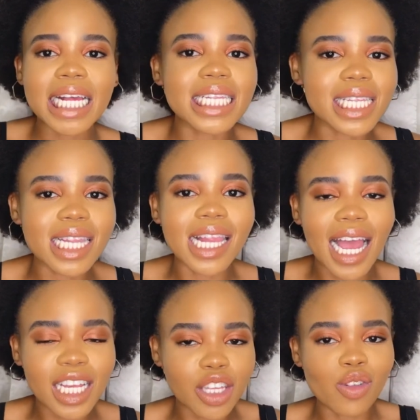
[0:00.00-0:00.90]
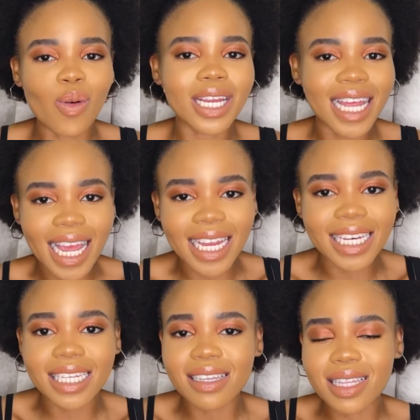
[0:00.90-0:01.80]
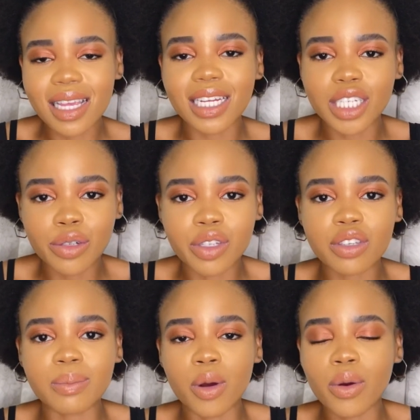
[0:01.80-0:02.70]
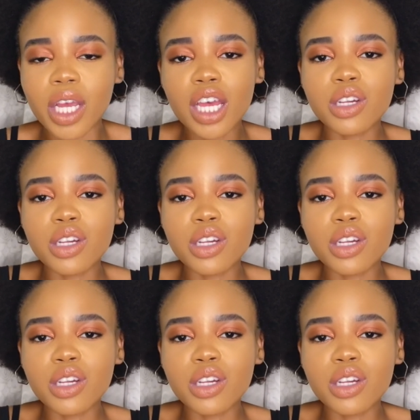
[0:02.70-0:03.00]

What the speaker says: it's like you're inhaling secondary smoke.